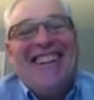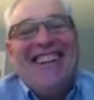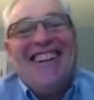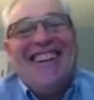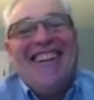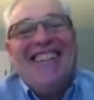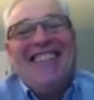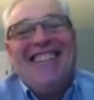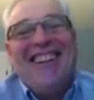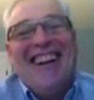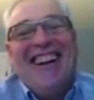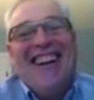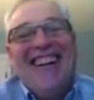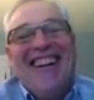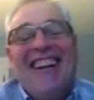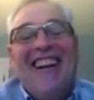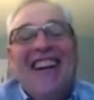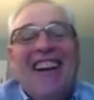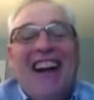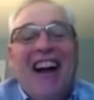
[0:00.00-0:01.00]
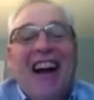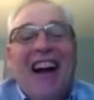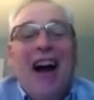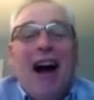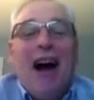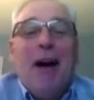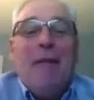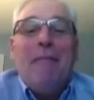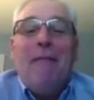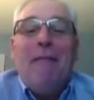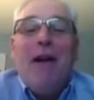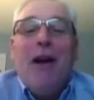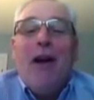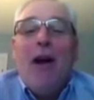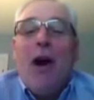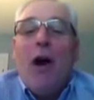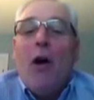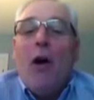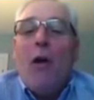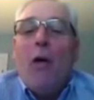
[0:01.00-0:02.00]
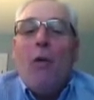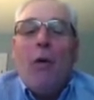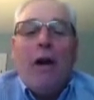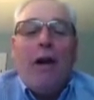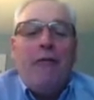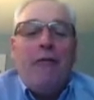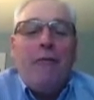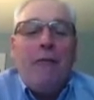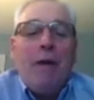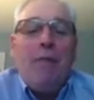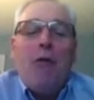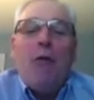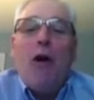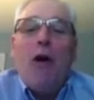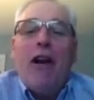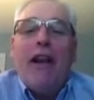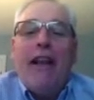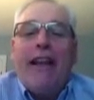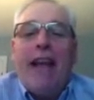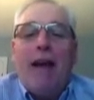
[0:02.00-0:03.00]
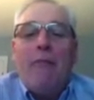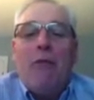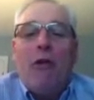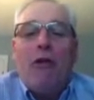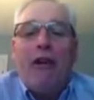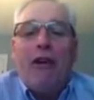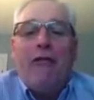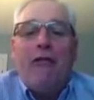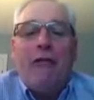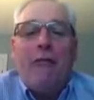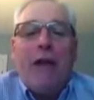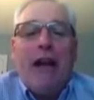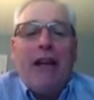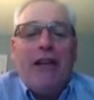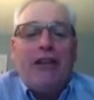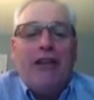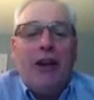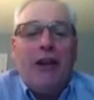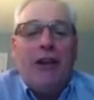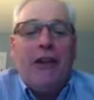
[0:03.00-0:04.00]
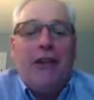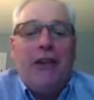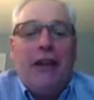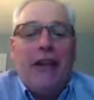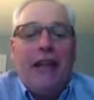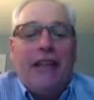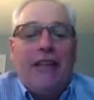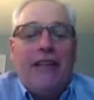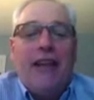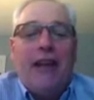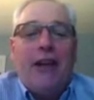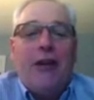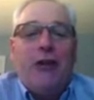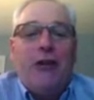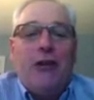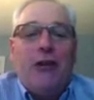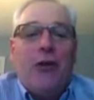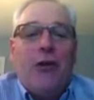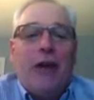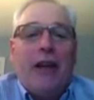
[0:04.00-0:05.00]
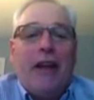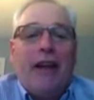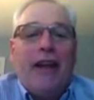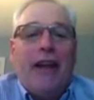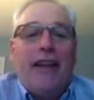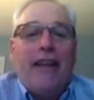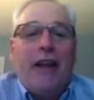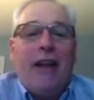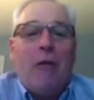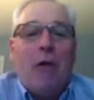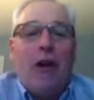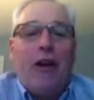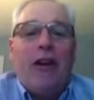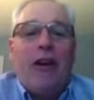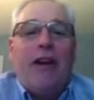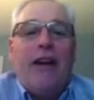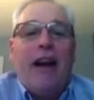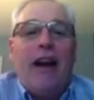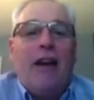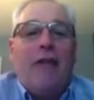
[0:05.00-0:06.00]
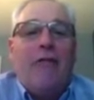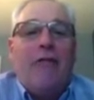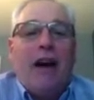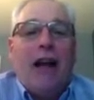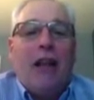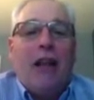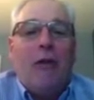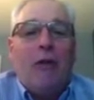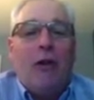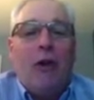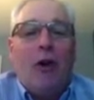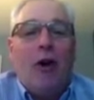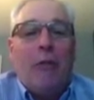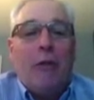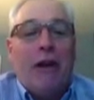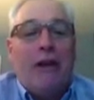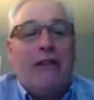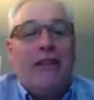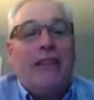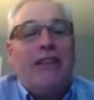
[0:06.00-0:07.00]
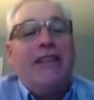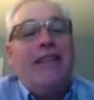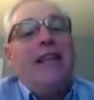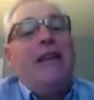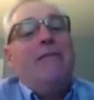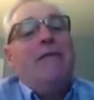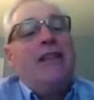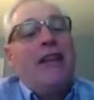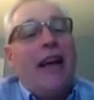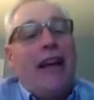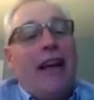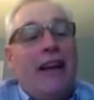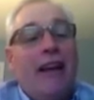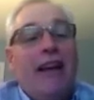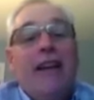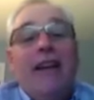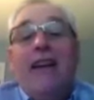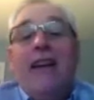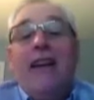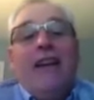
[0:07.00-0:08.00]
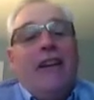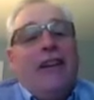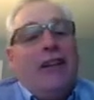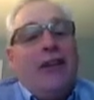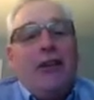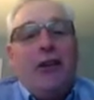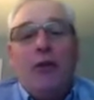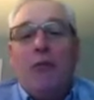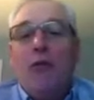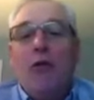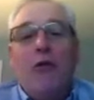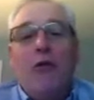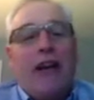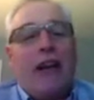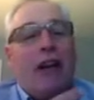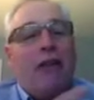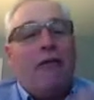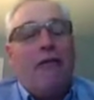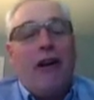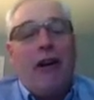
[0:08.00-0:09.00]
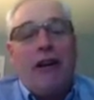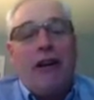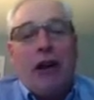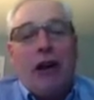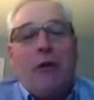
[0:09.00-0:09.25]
Right. If people wanted to get more information the things that you're doing and they wanted to kind of follow along, because it seems like you're moving at a very